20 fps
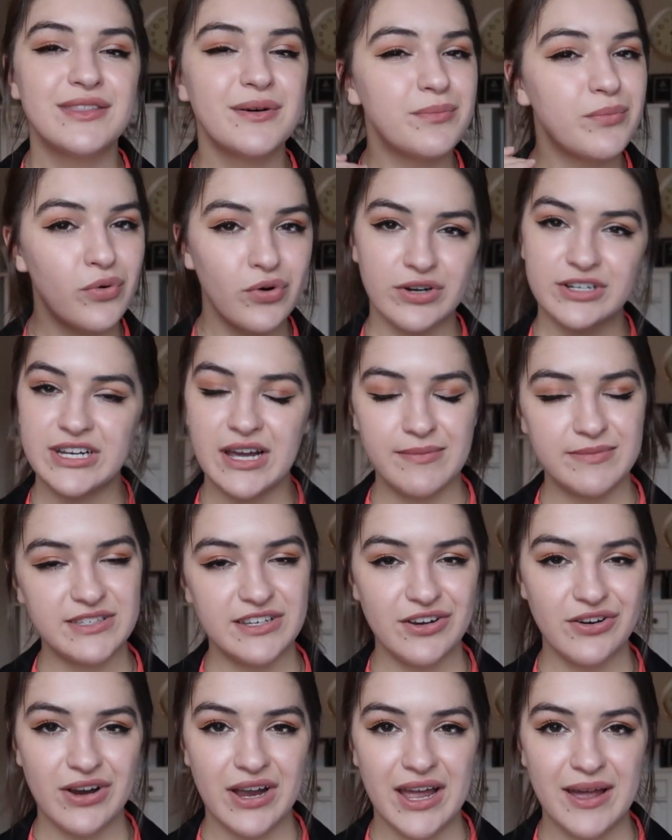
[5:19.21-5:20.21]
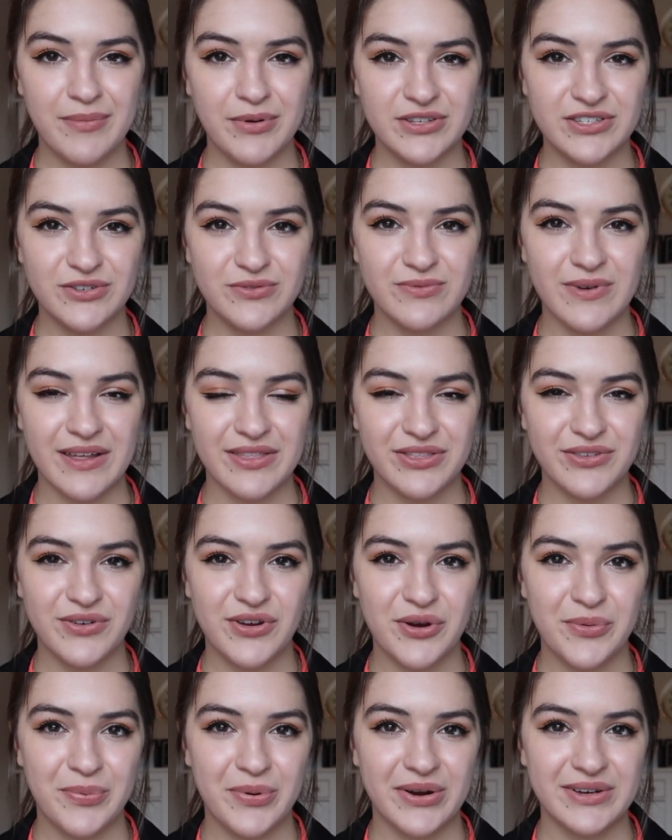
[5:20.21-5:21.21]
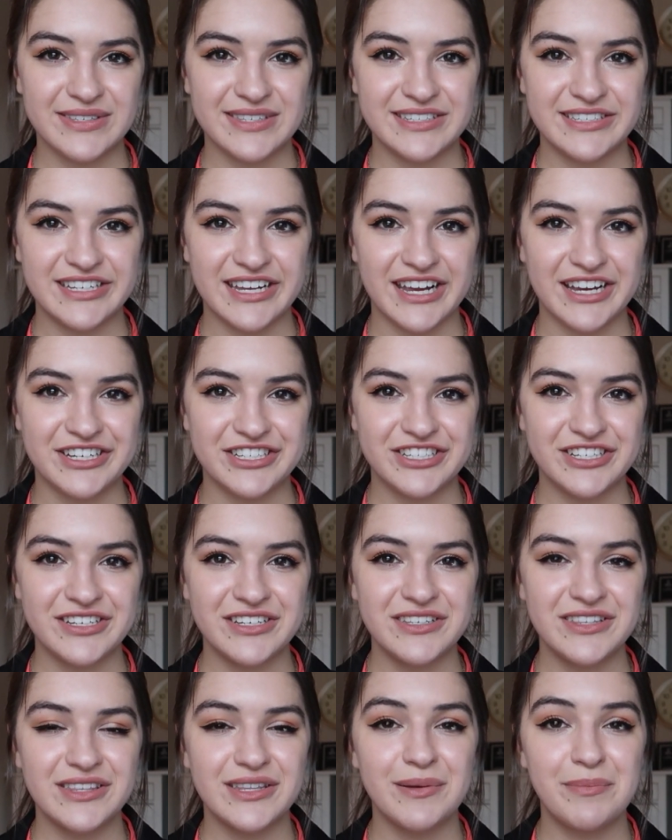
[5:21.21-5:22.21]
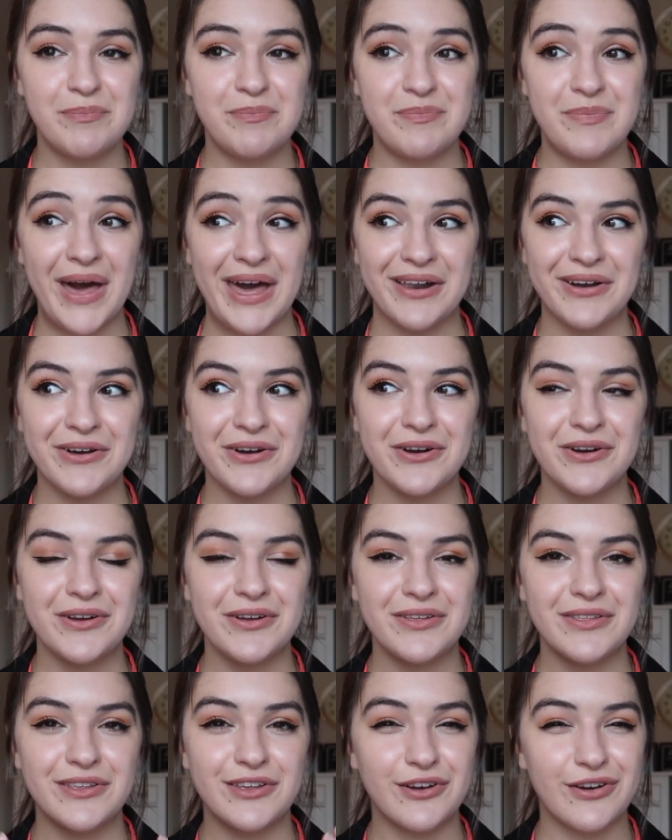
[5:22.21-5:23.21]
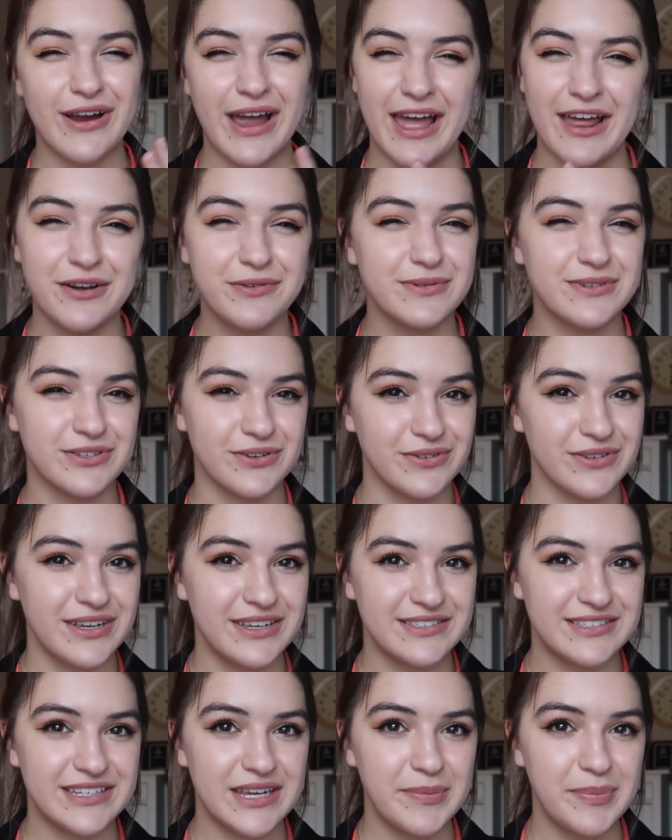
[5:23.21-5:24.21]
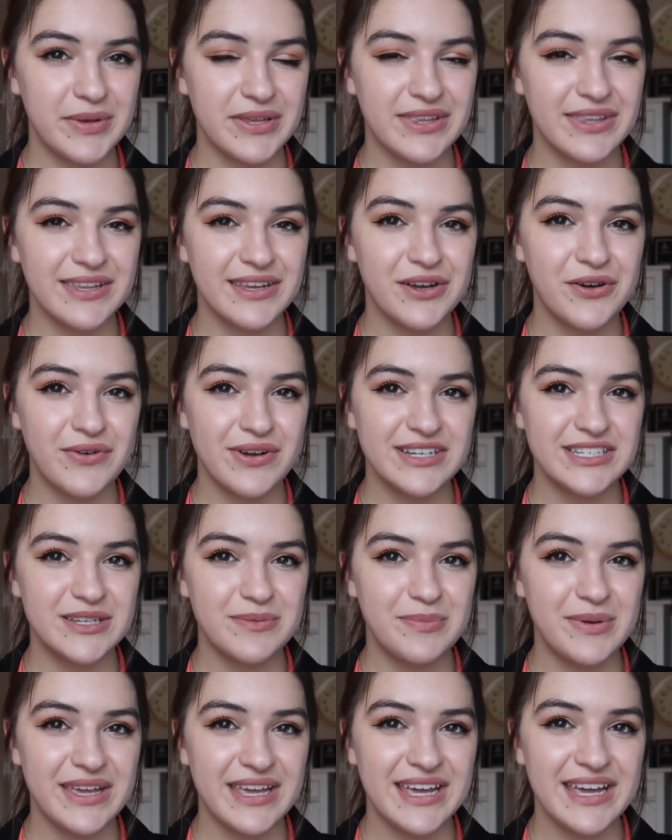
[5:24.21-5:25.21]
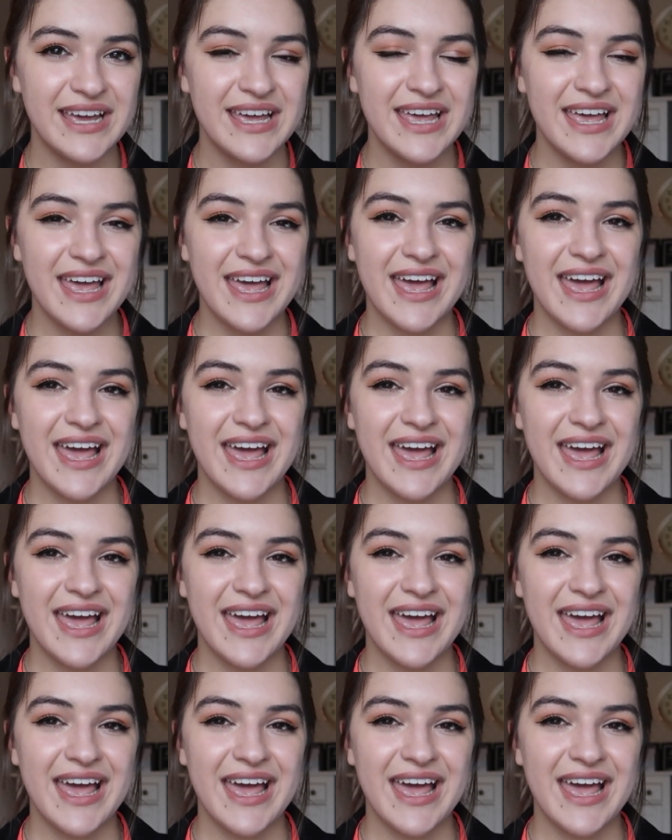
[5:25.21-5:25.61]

The more times that you're able to run through your presentation, the better your end result is typically going to be,